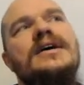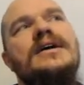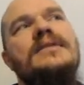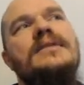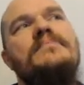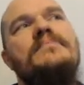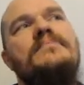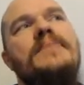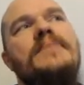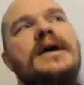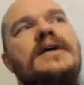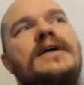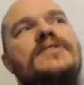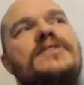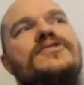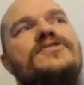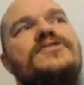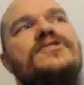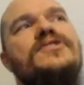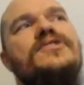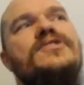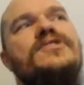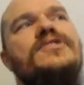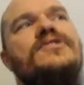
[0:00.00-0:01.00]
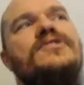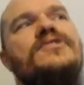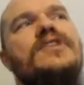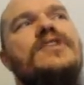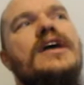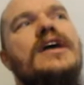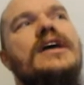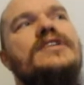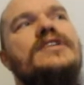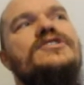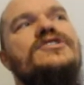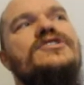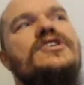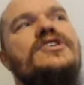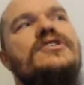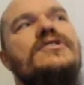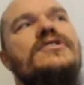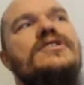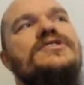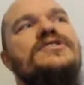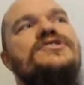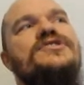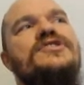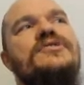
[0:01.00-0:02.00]
Biggest catch here
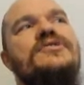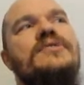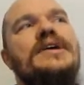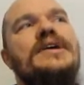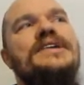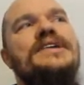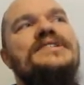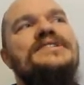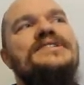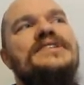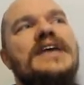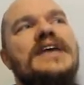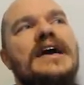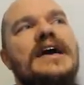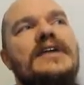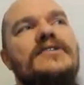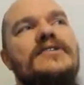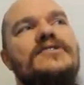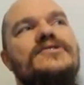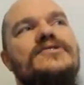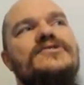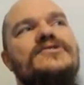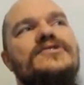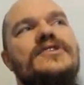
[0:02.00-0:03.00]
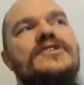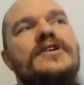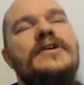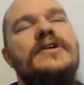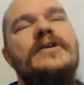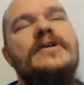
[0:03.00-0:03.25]
is terrain scatters.